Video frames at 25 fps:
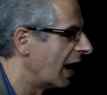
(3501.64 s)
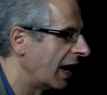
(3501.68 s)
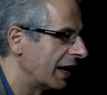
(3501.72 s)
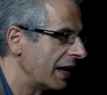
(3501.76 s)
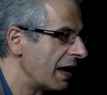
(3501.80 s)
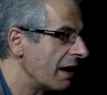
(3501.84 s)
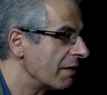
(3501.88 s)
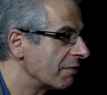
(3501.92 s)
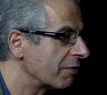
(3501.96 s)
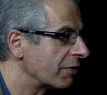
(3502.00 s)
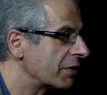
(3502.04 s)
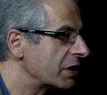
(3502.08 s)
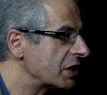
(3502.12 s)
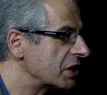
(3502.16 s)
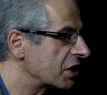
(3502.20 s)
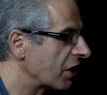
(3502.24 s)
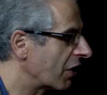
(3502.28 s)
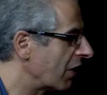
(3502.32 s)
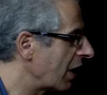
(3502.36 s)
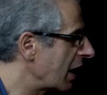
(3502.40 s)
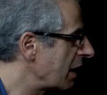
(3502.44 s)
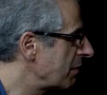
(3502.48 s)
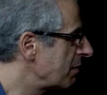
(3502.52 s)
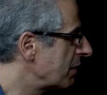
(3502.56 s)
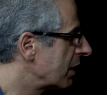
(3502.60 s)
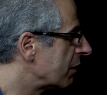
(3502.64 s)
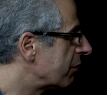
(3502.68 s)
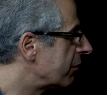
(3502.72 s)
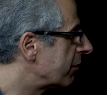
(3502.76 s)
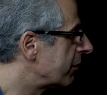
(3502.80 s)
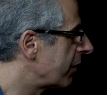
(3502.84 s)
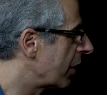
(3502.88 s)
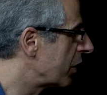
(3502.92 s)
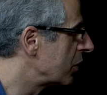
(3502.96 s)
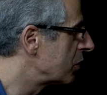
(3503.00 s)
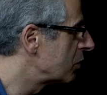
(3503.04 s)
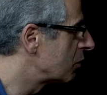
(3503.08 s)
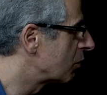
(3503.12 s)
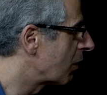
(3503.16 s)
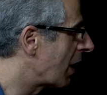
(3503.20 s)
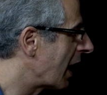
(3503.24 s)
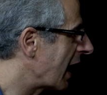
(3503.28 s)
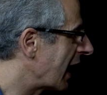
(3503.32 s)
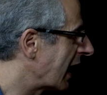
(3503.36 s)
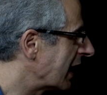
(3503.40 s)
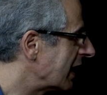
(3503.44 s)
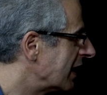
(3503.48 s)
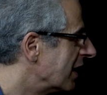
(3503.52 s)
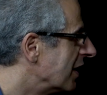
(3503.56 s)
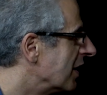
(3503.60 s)
And every time the phone
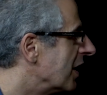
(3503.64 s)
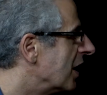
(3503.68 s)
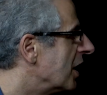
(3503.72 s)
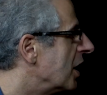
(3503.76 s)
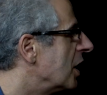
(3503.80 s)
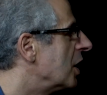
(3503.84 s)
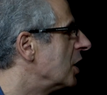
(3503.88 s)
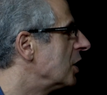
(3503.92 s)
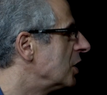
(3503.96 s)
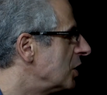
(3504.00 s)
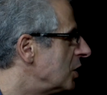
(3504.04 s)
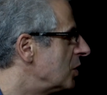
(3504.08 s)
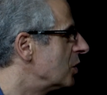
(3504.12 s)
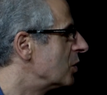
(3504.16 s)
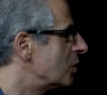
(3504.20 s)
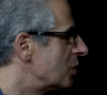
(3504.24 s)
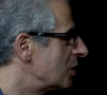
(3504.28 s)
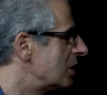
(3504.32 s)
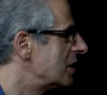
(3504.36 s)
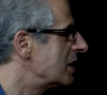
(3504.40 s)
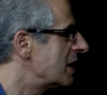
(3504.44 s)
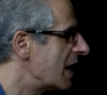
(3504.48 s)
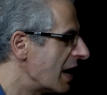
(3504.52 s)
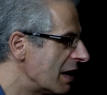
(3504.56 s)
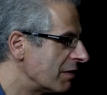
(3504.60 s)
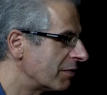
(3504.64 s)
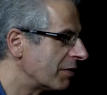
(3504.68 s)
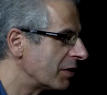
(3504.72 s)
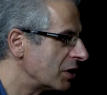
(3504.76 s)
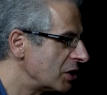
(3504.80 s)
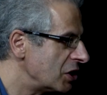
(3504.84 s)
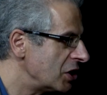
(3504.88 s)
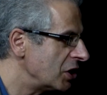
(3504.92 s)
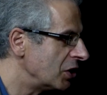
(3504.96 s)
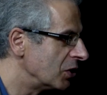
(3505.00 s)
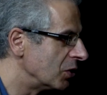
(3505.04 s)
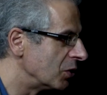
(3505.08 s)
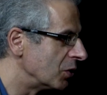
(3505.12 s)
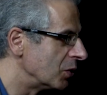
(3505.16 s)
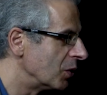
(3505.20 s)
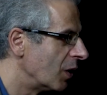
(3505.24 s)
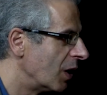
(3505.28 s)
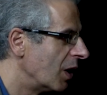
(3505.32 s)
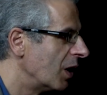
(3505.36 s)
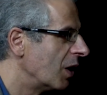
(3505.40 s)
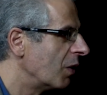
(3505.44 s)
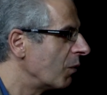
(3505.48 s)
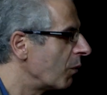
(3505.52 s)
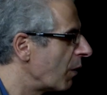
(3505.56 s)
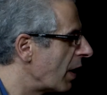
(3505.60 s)
rang, you never knew
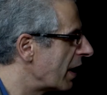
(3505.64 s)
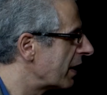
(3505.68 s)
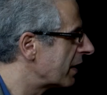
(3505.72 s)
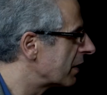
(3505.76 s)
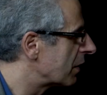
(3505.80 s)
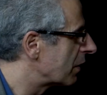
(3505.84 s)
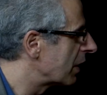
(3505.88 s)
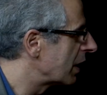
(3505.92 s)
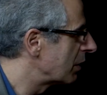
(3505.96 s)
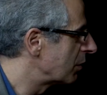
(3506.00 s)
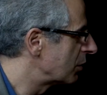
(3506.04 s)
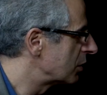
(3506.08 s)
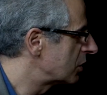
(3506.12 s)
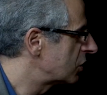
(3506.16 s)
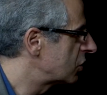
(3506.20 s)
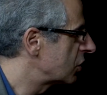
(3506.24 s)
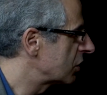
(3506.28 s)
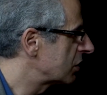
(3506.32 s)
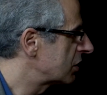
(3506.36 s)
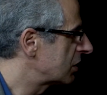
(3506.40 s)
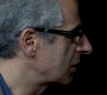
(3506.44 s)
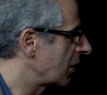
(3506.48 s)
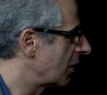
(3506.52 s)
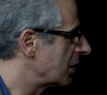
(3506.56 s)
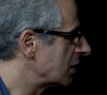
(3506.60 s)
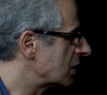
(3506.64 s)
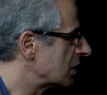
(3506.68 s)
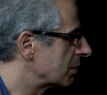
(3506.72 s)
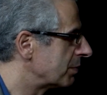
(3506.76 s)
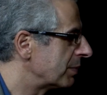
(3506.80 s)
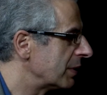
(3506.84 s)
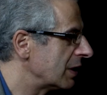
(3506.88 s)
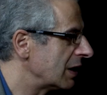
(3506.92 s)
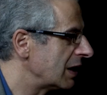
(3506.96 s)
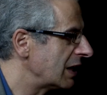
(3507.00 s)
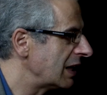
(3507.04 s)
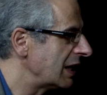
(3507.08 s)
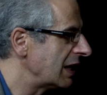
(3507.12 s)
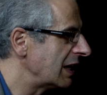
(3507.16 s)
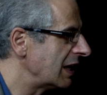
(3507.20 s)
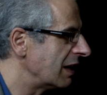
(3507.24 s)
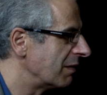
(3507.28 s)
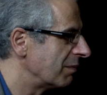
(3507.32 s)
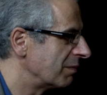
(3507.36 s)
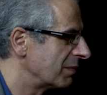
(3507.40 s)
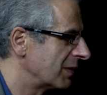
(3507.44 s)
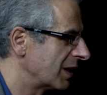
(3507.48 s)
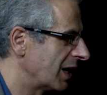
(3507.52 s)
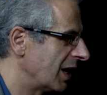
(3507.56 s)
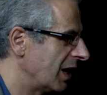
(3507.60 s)
whether it was just going to be
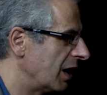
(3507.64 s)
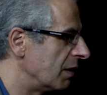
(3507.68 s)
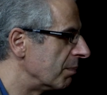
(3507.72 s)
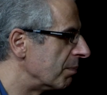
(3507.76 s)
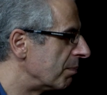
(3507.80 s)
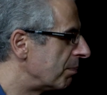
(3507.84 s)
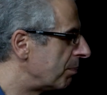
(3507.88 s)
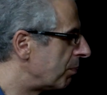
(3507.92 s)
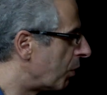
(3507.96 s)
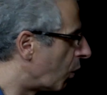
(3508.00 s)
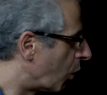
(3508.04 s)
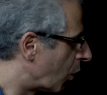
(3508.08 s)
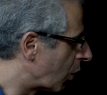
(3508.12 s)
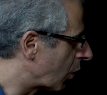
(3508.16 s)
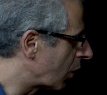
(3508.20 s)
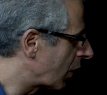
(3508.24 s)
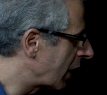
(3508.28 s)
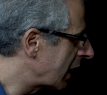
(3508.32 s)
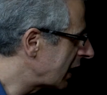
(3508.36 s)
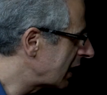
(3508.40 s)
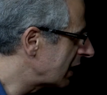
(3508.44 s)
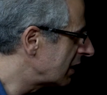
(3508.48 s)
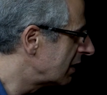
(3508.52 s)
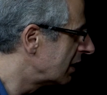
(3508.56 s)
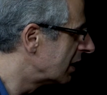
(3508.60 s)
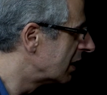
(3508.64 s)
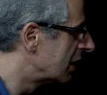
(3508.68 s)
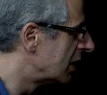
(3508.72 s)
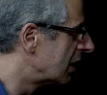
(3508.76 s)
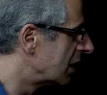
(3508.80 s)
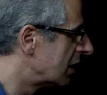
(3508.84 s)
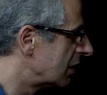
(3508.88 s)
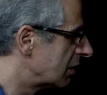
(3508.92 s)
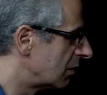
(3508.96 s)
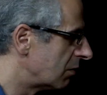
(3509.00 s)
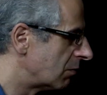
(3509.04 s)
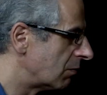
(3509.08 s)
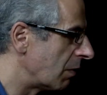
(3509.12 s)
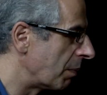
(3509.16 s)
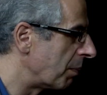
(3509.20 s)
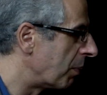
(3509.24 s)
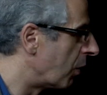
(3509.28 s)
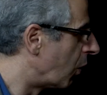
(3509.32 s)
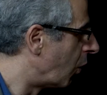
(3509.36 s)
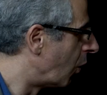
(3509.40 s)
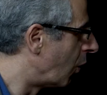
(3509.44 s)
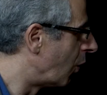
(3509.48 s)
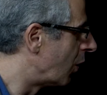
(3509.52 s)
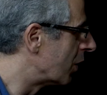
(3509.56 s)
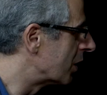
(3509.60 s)
a boring
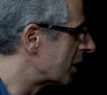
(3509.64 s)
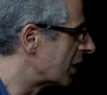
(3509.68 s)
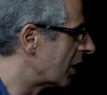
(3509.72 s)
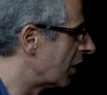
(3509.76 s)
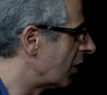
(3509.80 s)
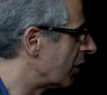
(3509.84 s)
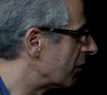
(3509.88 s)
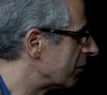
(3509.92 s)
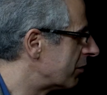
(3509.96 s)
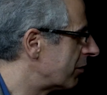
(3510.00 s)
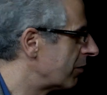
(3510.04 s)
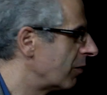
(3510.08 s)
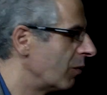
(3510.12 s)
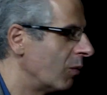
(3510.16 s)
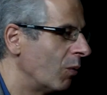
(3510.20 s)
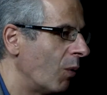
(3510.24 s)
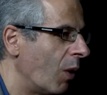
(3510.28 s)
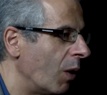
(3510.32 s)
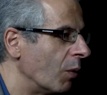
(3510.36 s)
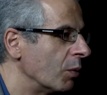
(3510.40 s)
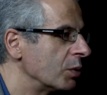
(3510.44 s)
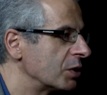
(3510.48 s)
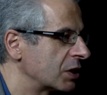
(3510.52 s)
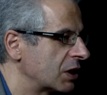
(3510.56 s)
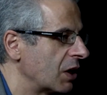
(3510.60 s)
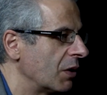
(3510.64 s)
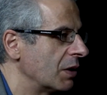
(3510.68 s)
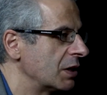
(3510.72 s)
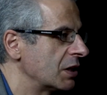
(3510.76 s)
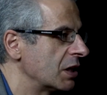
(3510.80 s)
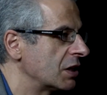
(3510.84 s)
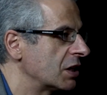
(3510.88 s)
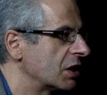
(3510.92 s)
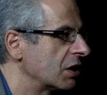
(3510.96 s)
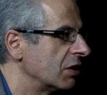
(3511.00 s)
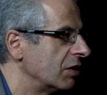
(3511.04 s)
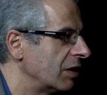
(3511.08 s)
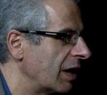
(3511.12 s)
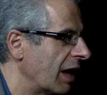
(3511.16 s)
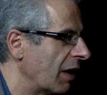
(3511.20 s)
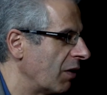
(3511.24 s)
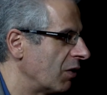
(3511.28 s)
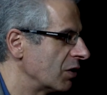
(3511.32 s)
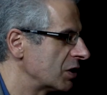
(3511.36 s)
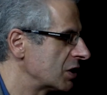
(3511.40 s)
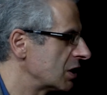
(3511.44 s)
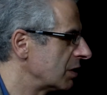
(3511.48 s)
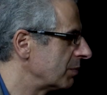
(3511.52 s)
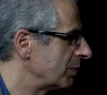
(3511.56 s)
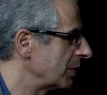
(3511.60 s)
report of what was going to turn
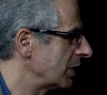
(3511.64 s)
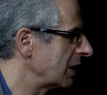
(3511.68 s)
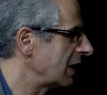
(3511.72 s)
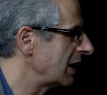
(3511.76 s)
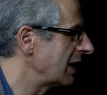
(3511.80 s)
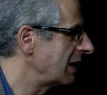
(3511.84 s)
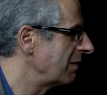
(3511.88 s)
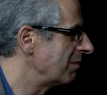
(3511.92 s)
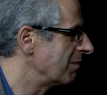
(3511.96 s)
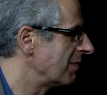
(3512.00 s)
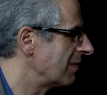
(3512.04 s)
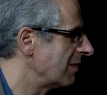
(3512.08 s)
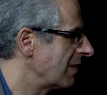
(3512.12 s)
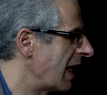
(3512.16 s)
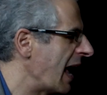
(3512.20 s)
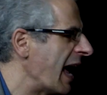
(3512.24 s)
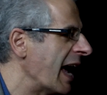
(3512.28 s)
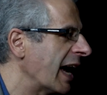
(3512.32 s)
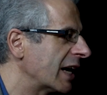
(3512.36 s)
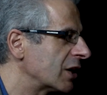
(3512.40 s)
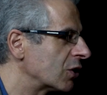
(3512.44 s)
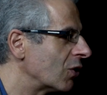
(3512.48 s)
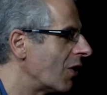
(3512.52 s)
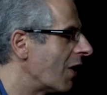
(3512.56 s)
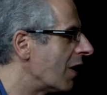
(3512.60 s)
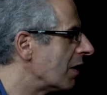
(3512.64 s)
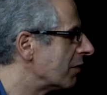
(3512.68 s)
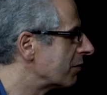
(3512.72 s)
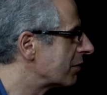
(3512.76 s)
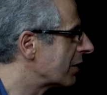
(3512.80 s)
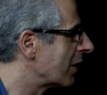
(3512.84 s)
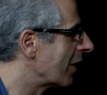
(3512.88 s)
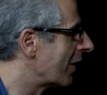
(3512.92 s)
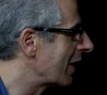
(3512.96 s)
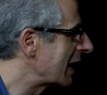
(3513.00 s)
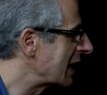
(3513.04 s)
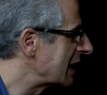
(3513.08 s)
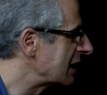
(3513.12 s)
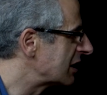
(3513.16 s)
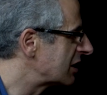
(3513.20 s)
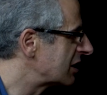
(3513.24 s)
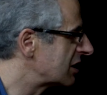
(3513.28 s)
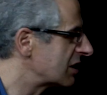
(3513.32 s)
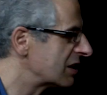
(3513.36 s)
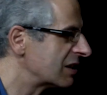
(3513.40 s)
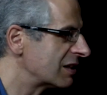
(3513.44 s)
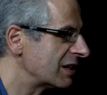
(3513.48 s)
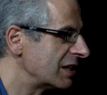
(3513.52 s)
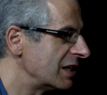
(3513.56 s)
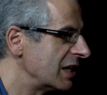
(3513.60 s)
out to be aircraft
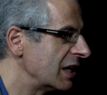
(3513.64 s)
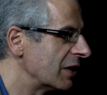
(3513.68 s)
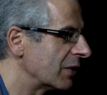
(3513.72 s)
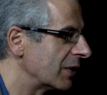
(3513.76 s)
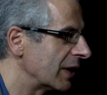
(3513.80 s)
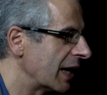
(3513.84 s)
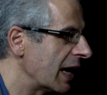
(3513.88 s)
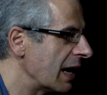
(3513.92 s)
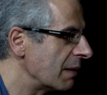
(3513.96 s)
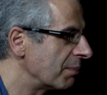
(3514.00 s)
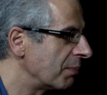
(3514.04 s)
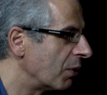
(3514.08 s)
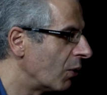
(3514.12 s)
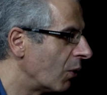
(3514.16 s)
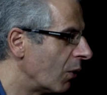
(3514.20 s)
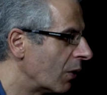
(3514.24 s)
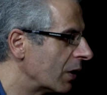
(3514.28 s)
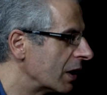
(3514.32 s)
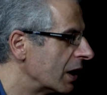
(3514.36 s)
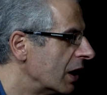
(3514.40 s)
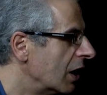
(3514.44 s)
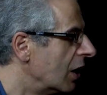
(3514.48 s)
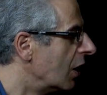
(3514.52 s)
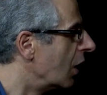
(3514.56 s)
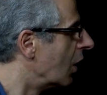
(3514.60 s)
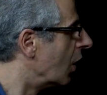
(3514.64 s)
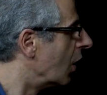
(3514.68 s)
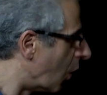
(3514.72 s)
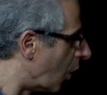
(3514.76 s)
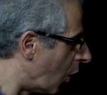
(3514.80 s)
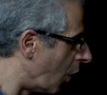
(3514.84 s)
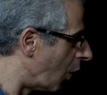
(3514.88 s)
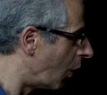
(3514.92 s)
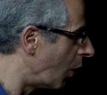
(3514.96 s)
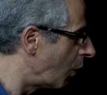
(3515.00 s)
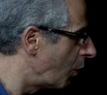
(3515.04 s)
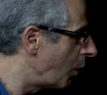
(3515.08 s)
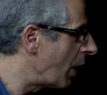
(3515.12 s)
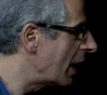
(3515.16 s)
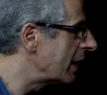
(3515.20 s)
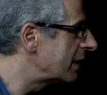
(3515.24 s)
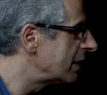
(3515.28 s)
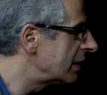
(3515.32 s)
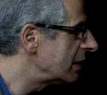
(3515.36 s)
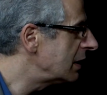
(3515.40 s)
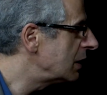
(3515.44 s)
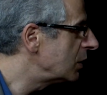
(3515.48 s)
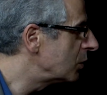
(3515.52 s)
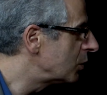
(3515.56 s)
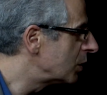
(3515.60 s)
lights near an airport, or
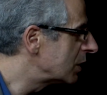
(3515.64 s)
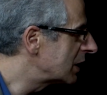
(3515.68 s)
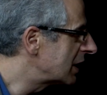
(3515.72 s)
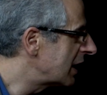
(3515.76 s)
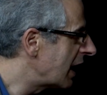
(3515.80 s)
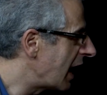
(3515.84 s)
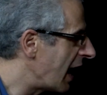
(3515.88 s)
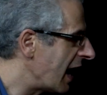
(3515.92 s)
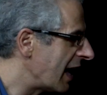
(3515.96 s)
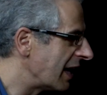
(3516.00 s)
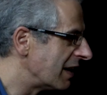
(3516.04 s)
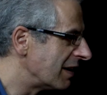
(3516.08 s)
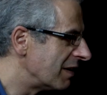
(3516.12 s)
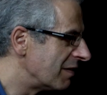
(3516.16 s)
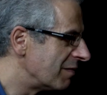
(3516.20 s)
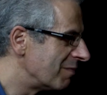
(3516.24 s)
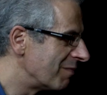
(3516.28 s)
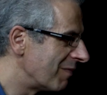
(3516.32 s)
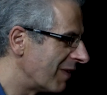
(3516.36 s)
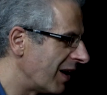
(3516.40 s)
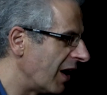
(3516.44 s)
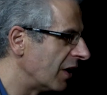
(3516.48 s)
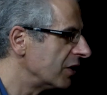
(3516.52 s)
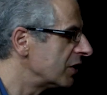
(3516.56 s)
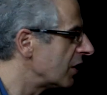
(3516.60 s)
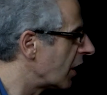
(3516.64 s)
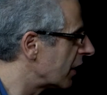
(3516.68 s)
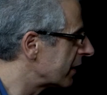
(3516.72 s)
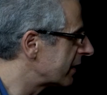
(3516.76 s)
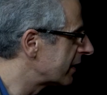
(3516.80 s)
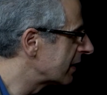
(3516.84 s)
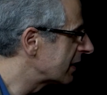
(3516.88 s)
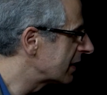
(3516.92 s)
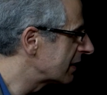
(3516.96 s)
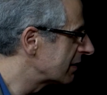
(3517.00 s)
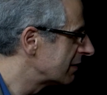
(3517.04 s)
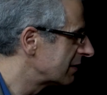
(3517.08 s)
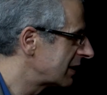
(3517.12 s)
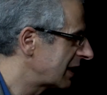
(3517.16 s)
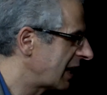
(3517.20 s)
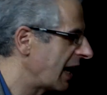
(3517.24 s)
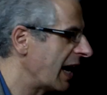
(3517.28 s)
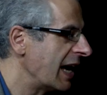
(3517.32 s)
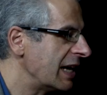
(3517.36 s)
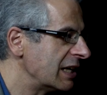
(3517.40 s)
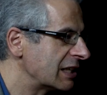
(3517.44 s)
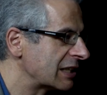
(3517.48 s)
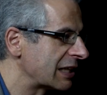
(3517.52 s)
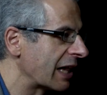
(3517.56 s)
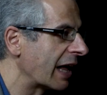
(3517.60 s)
whether you would get another
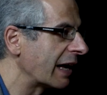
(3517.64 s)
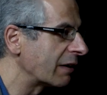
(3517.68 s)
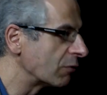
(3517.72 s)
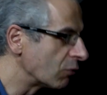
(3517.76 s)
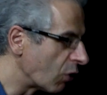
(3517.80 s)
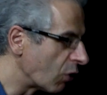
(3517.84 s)
case like